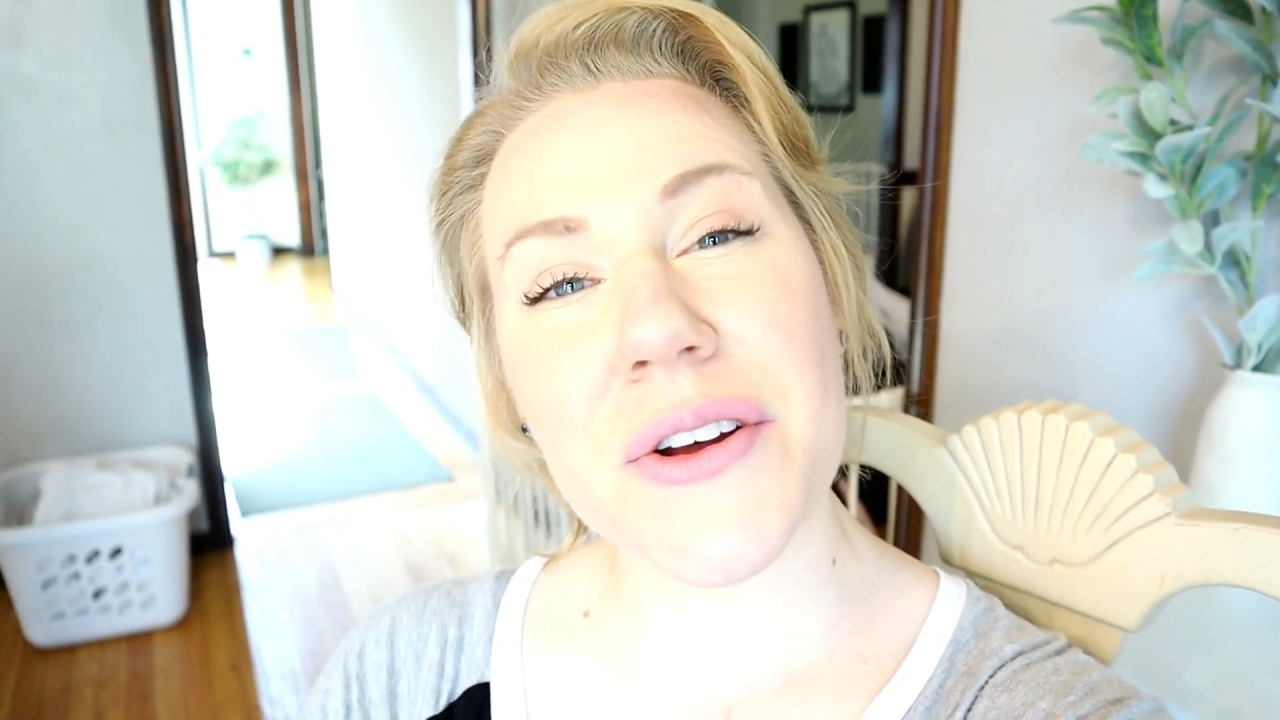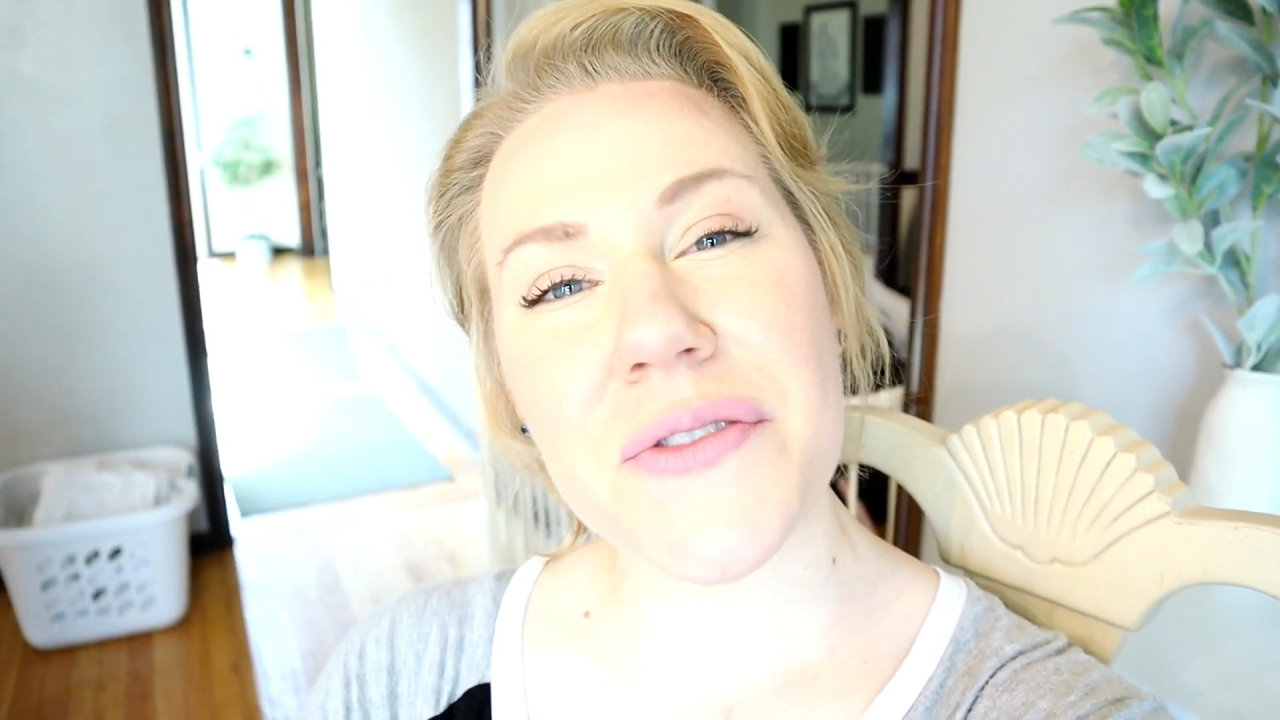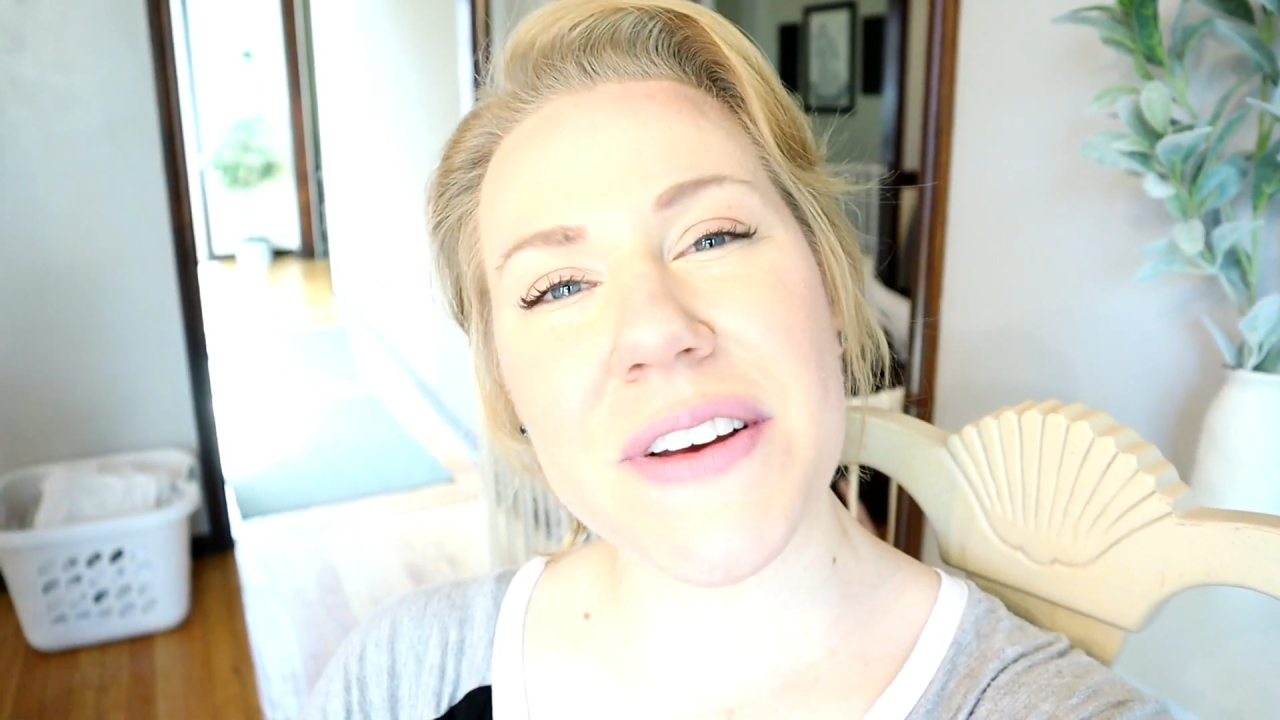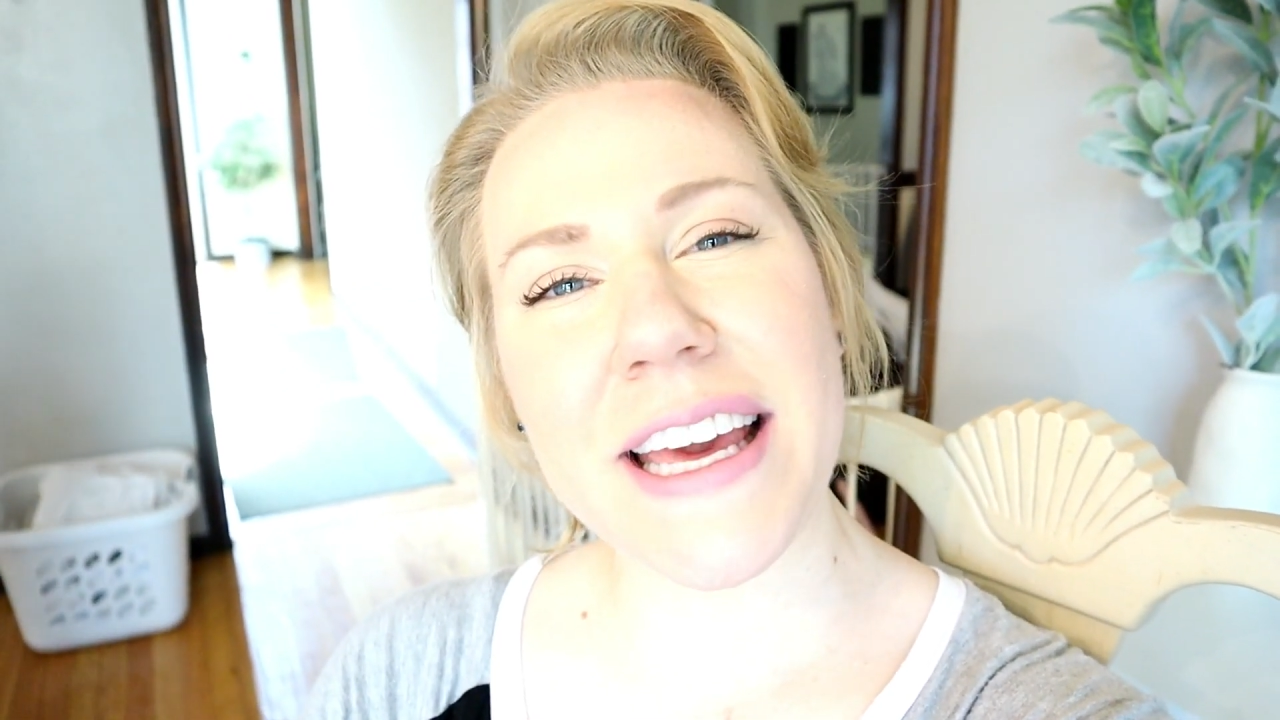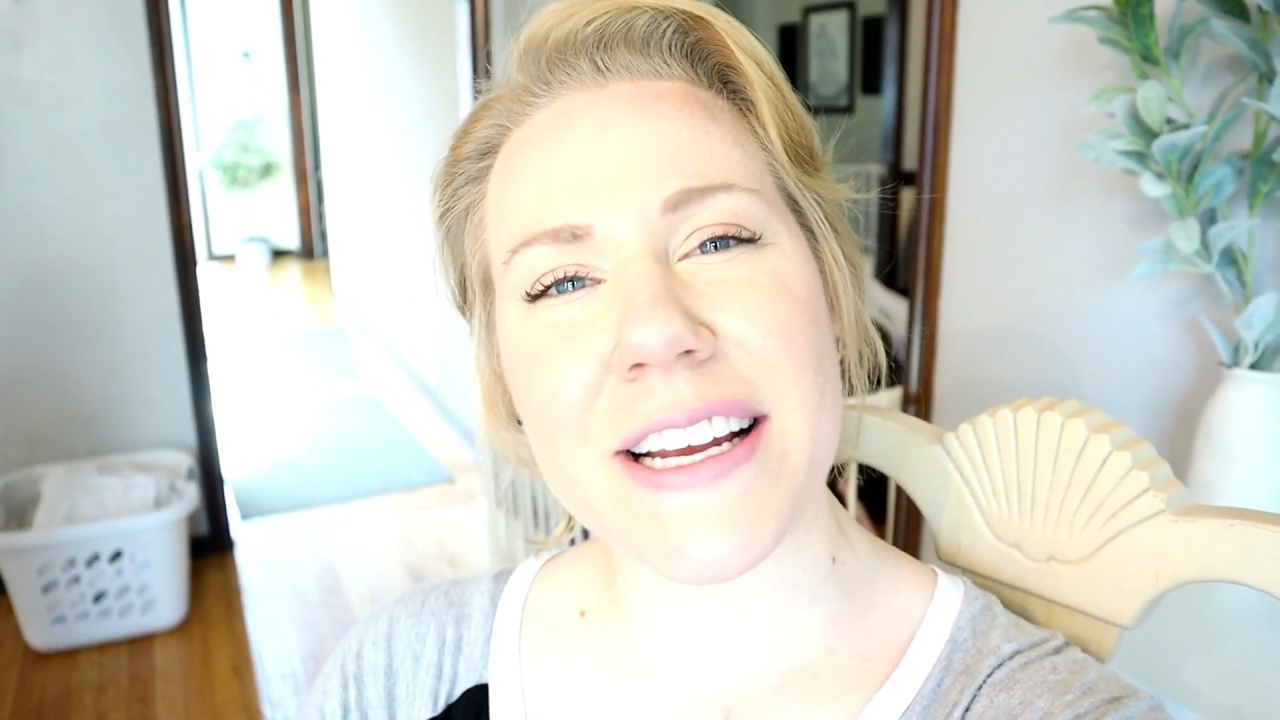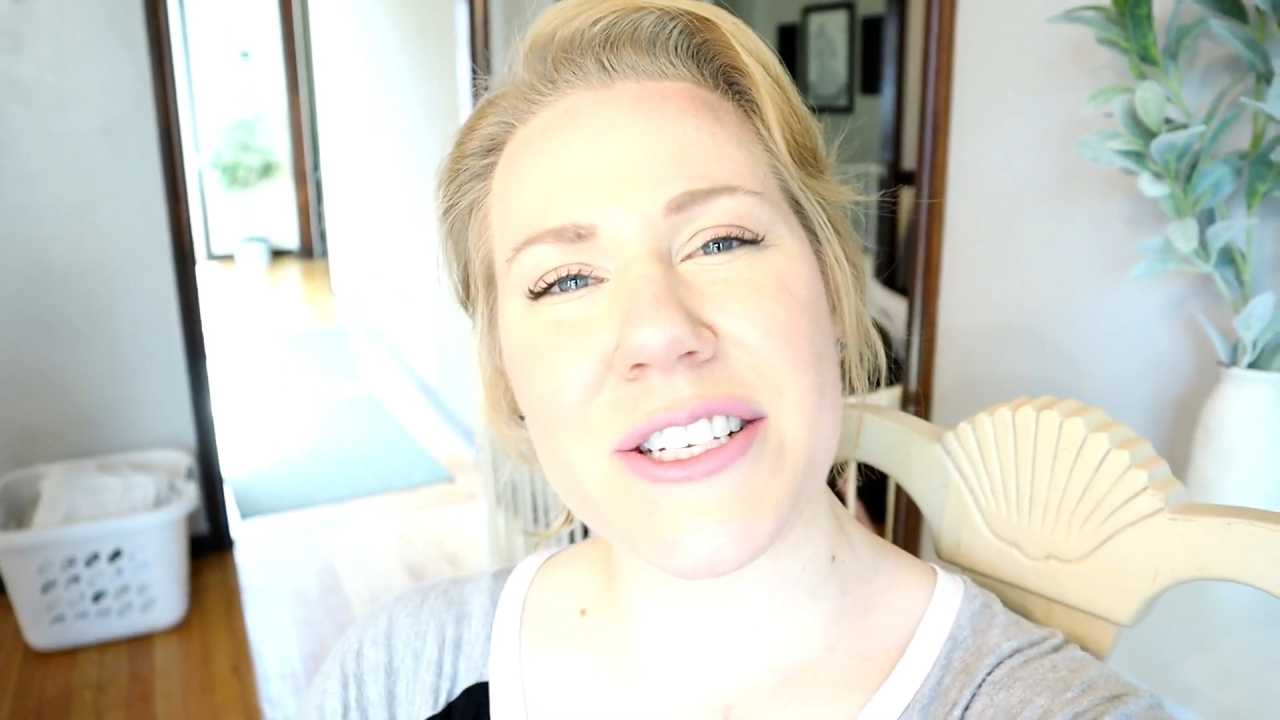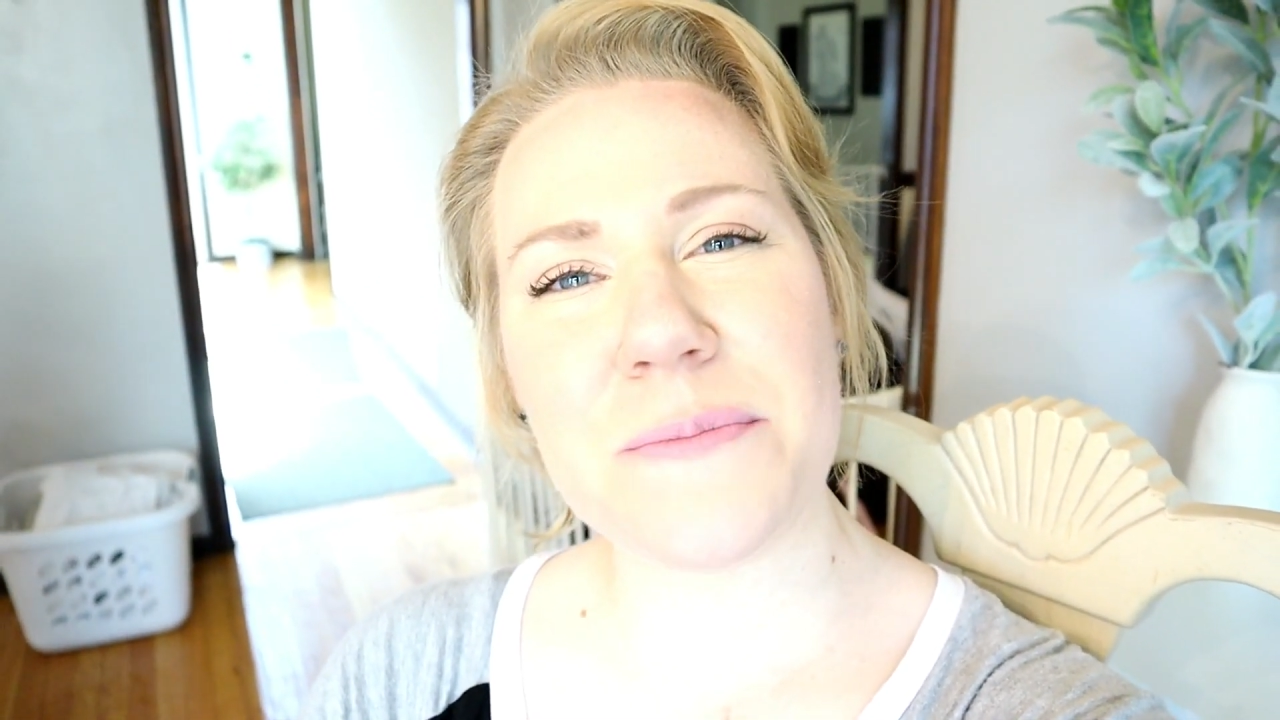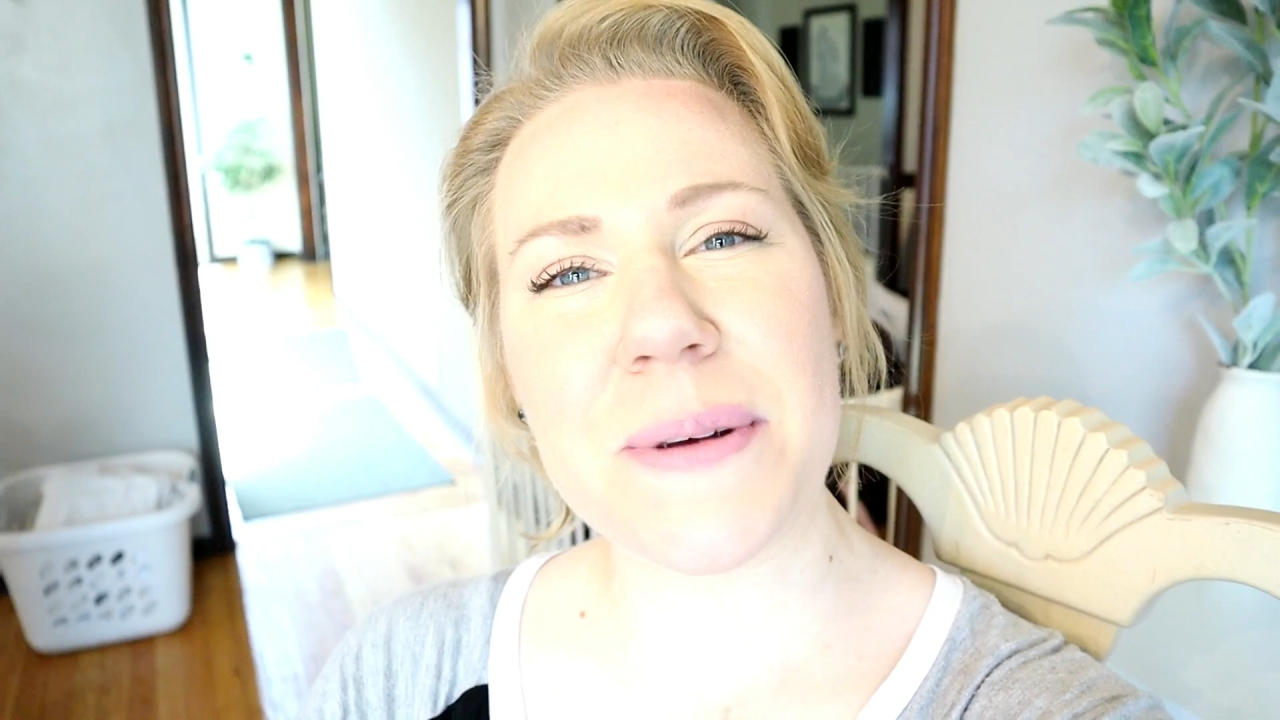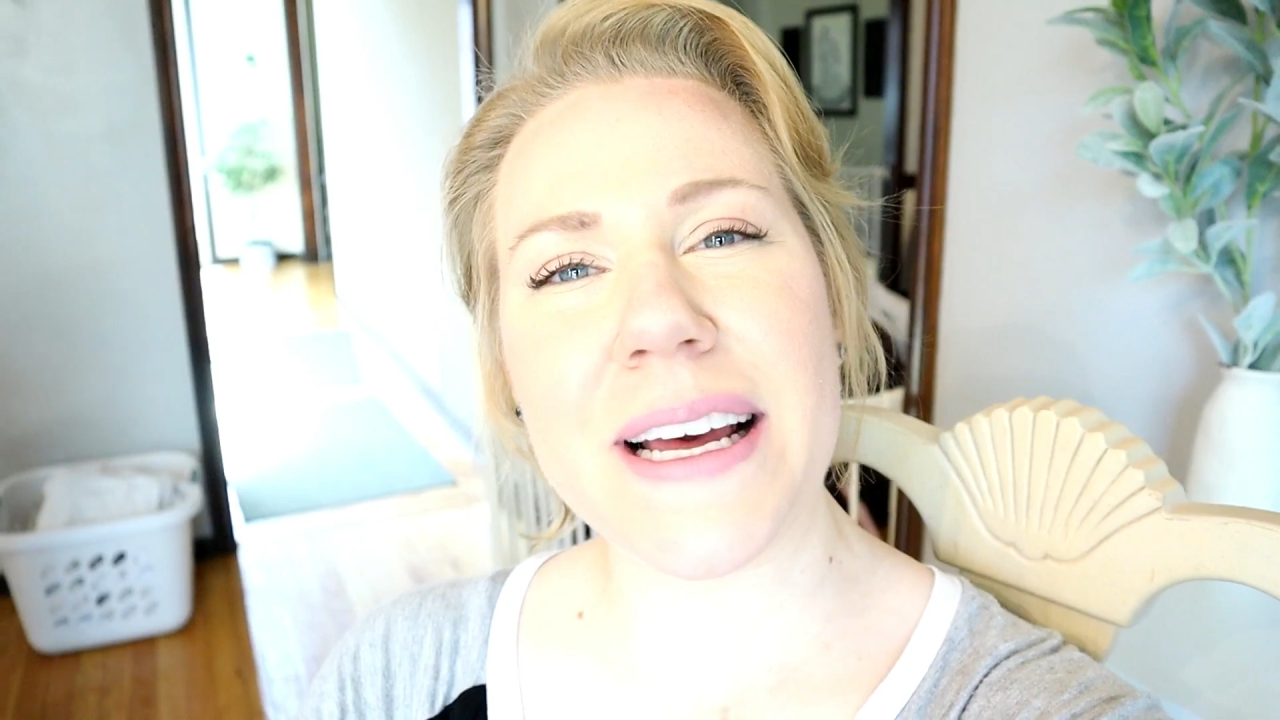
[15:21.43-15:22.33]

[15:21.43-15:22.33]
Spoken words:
notification